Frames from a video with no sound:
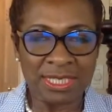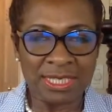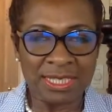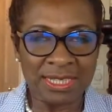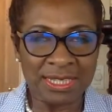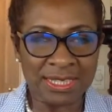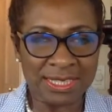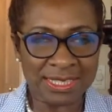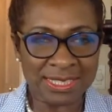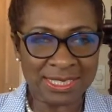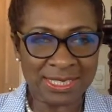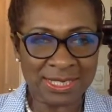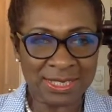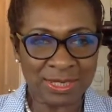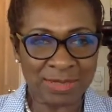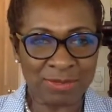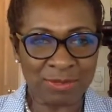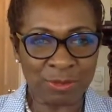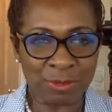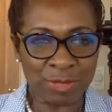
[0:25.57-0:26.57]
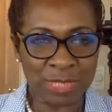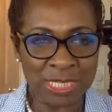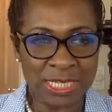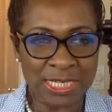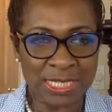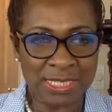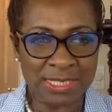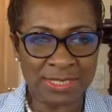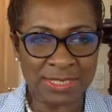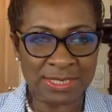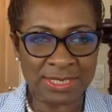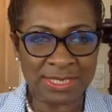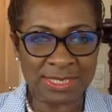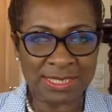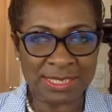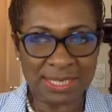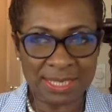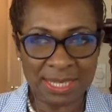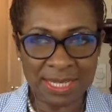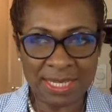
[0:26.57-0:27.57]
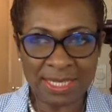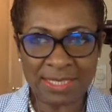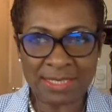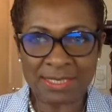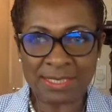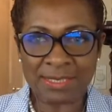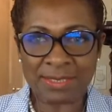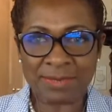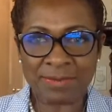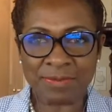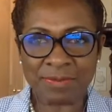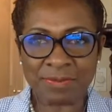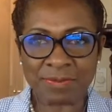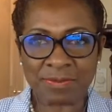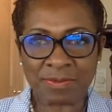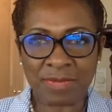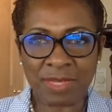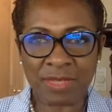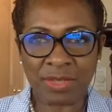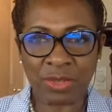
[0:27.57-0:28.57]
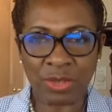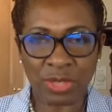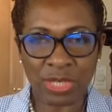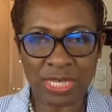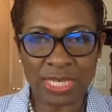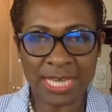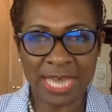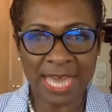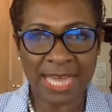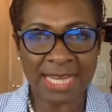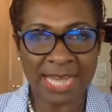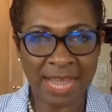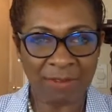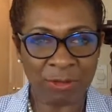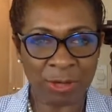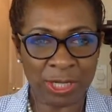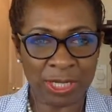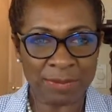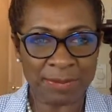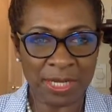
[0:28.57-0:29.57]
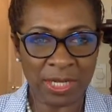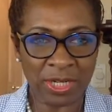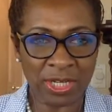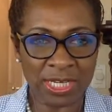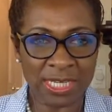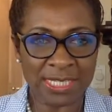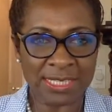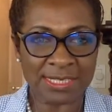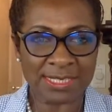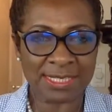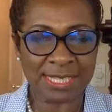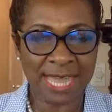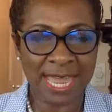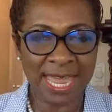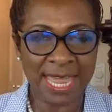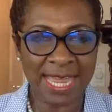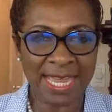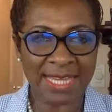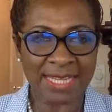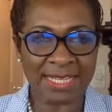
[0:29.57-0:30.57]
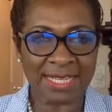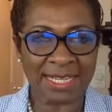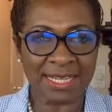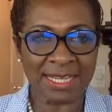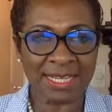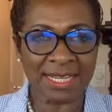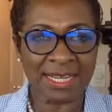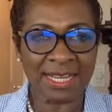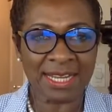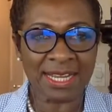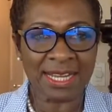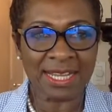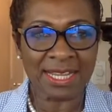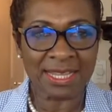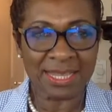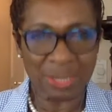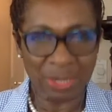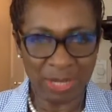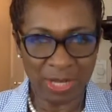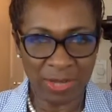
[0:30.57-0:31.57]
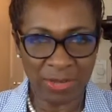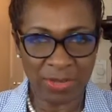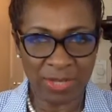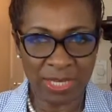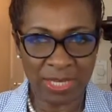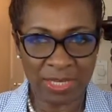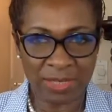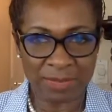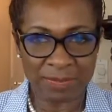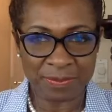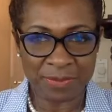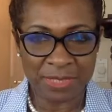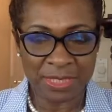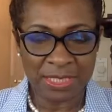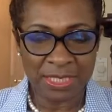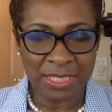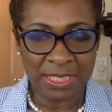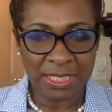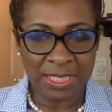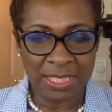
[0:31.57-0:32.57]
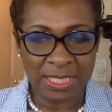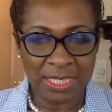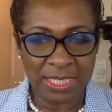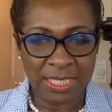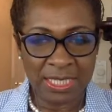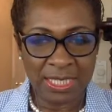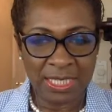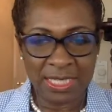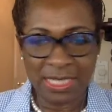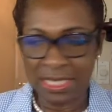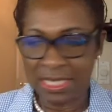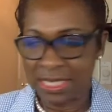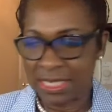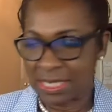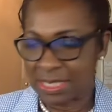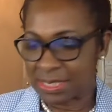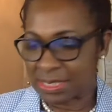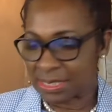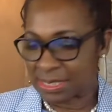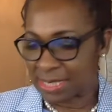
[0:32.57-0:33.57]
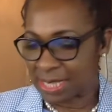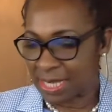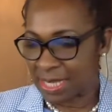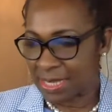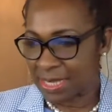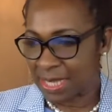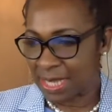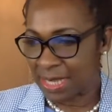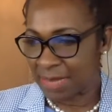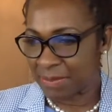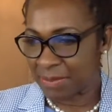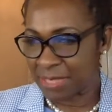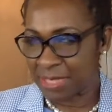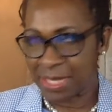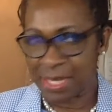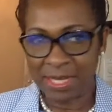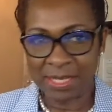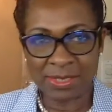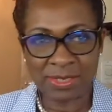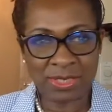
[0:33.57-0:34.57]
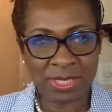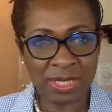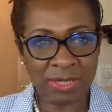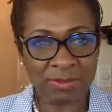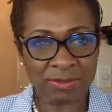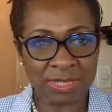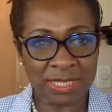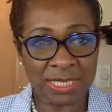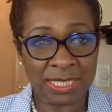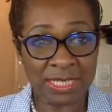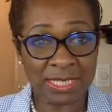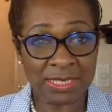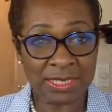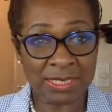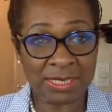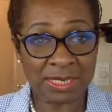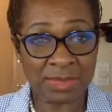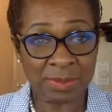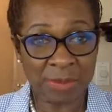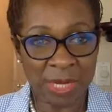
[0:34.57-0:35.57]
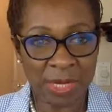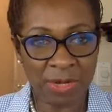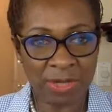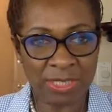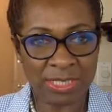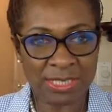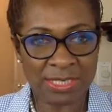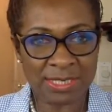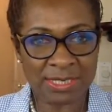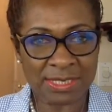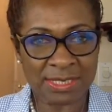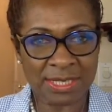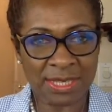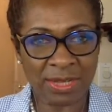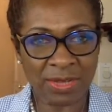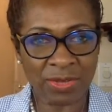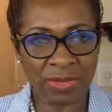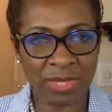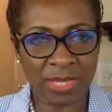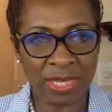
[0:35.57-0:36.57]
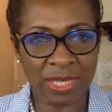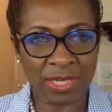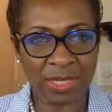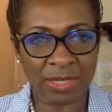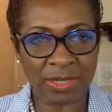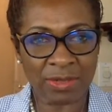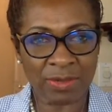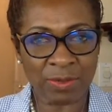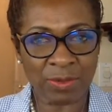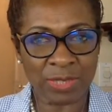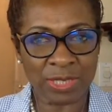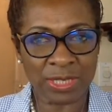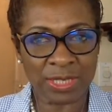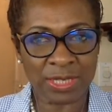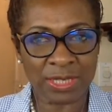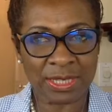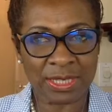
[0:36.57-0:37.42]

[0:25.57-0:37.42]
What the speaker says: list of reads. Tonight, looking at African Americans and their health care. It is said that because of the disparities in healthcare with